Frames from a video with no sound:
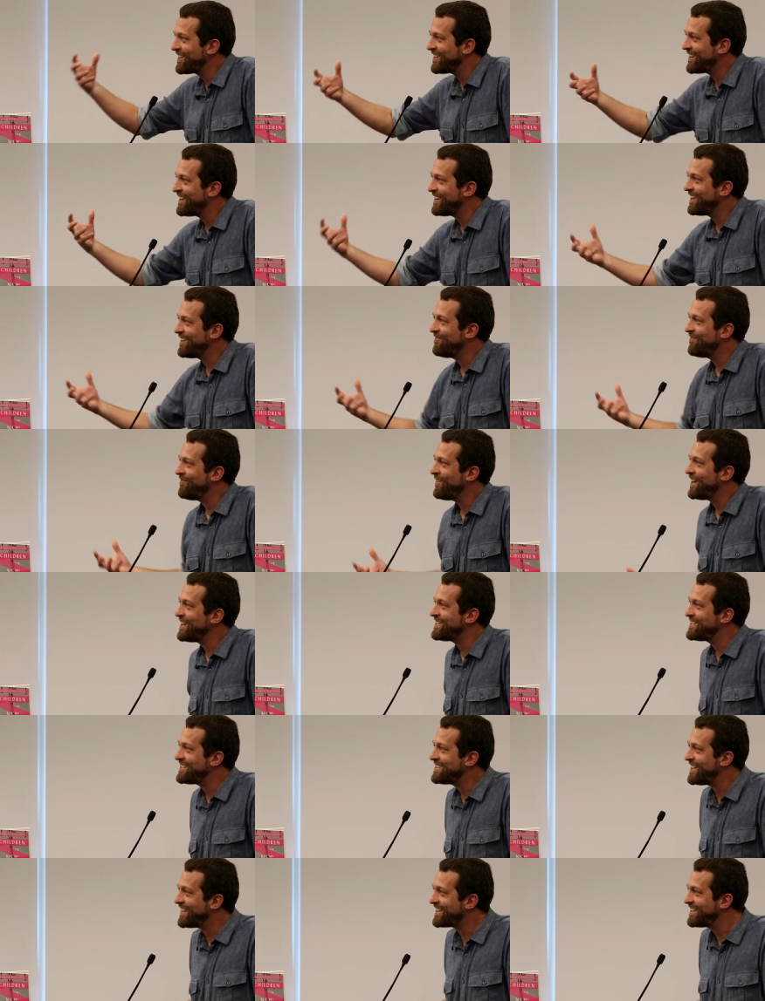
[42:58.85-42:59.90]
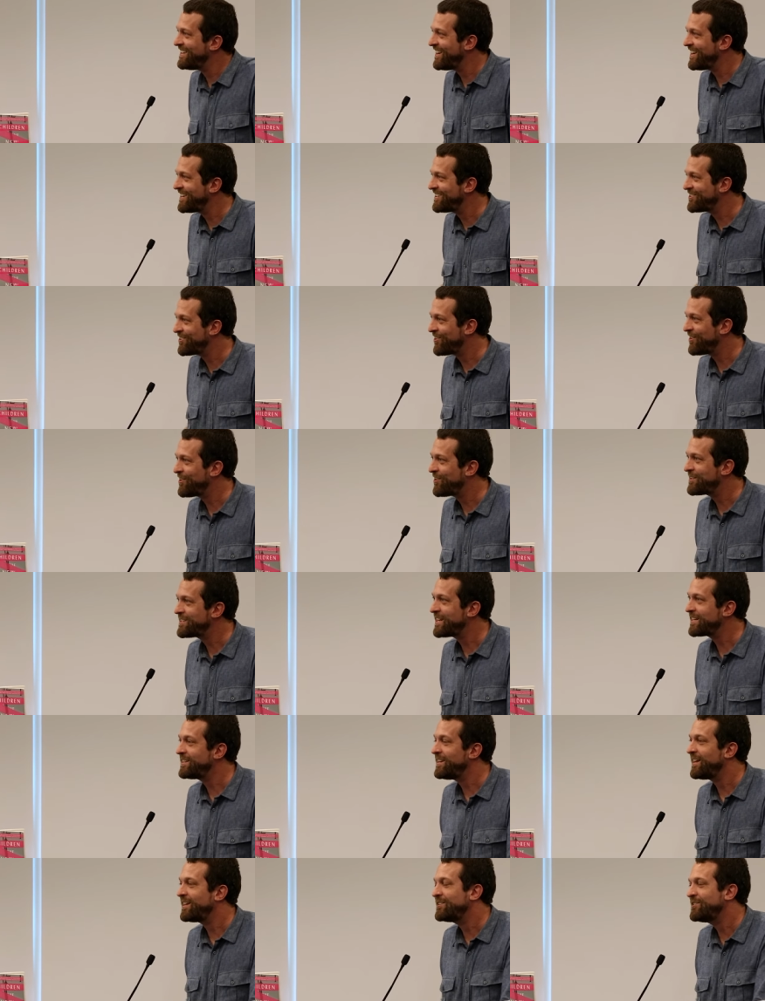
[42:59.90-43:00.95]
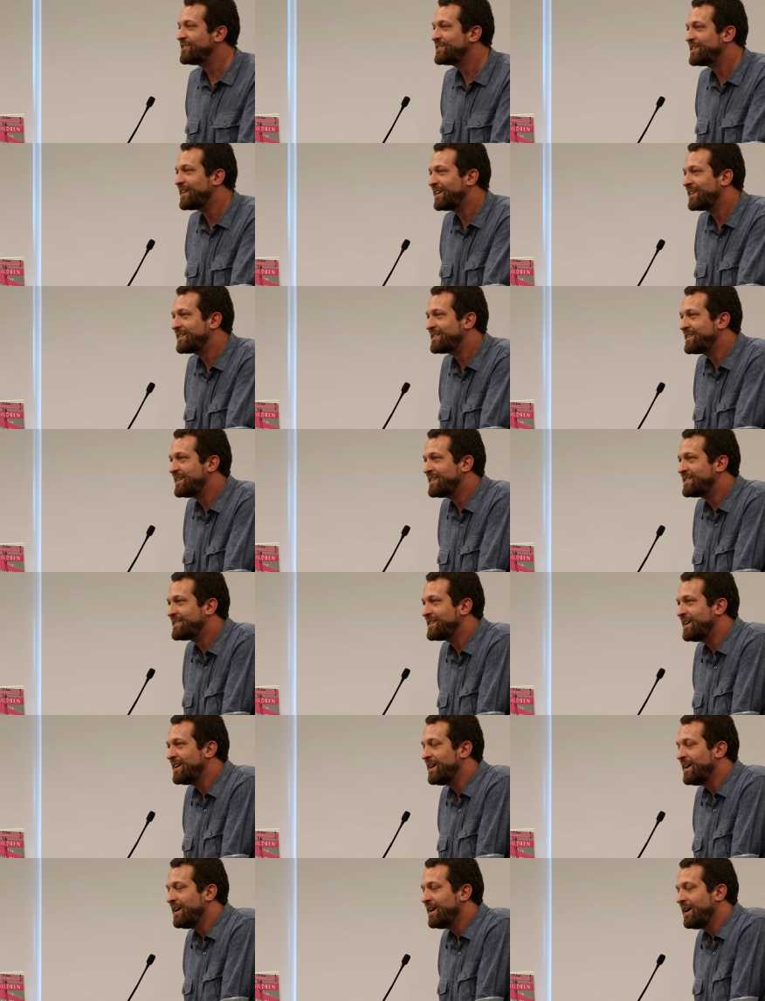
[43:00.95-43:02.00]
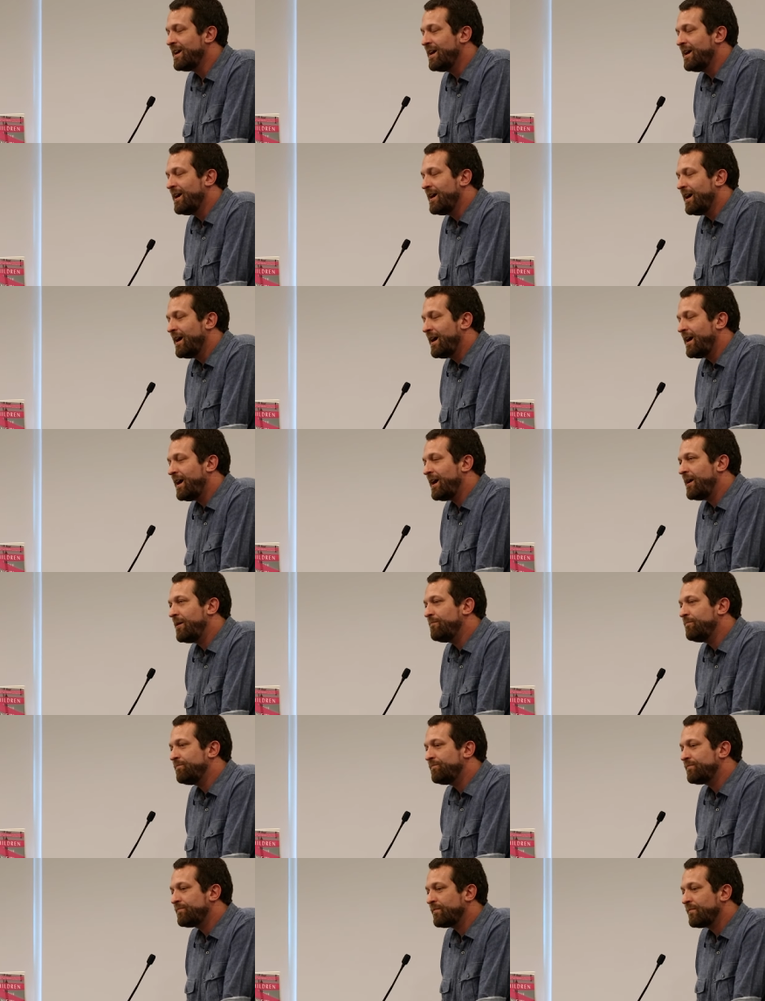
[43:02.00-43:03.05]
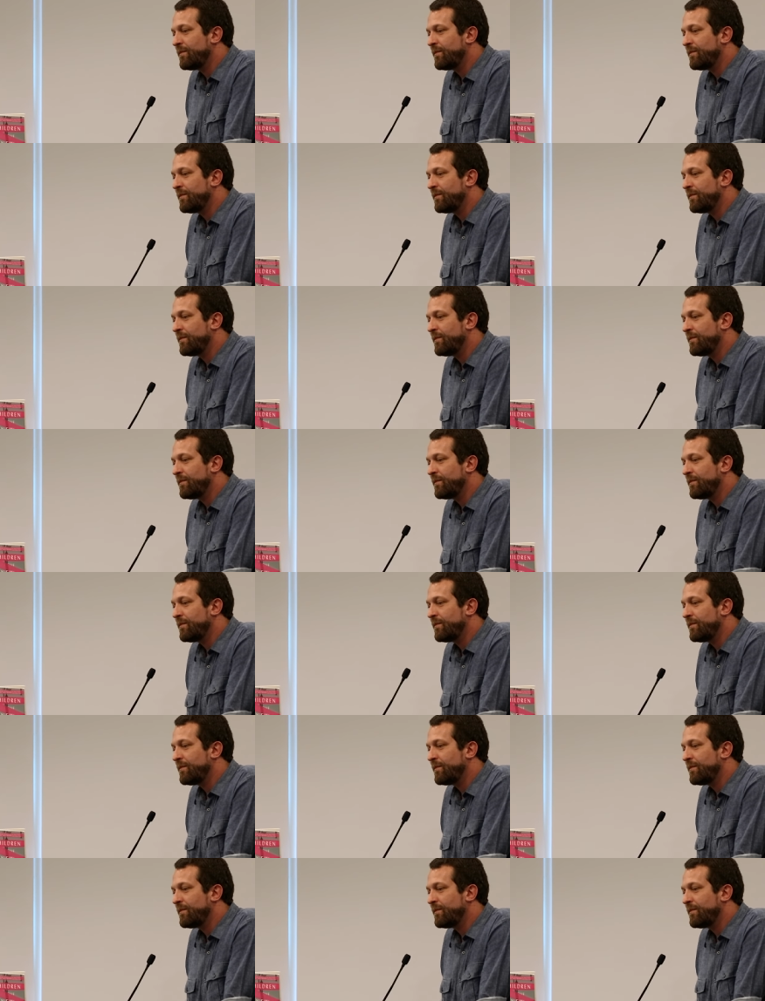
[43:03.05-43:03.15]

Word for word: Could I invent a technology or are there technologies that exist um,